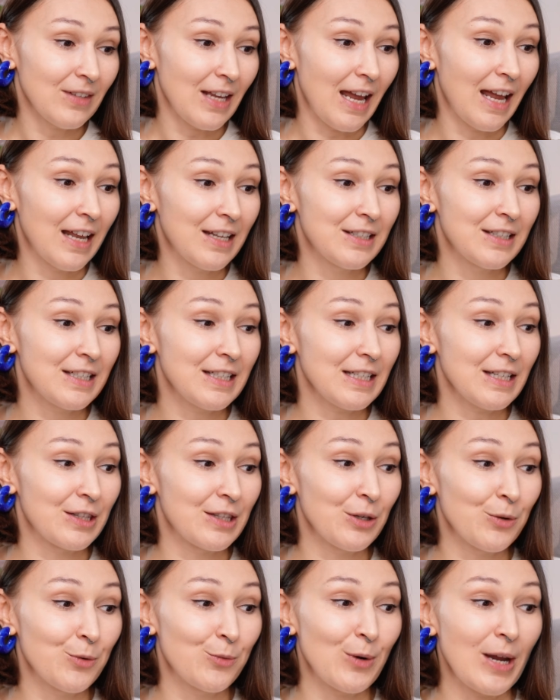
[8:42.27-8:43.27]
and
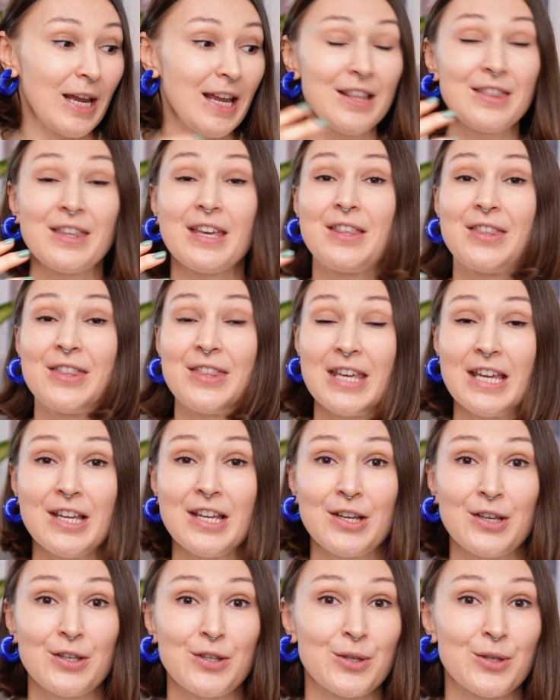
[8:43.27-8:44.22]
the way they think